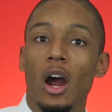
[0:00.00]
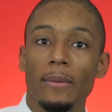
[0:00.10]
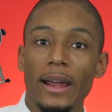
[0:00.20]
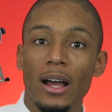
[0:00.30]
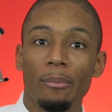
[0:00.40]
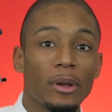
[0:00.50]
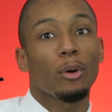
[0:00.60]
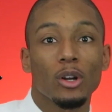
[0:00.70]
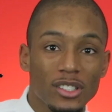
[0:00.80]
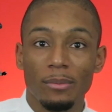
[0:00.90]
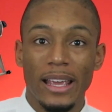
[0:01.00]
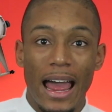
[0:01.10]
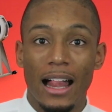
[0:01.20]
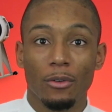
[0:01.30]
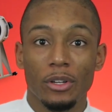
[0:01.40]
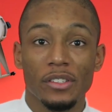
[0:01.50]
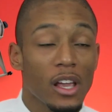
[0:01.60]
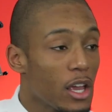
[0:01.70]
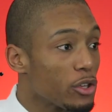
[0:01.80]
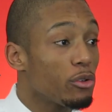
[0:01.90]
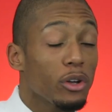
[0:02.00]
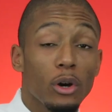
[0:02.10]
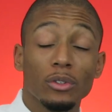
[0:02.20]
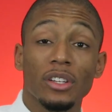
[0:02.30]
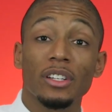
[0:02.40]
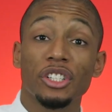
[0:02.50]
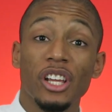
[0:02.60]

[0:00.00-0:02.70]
your heart rate up, burn some calories. You can go to the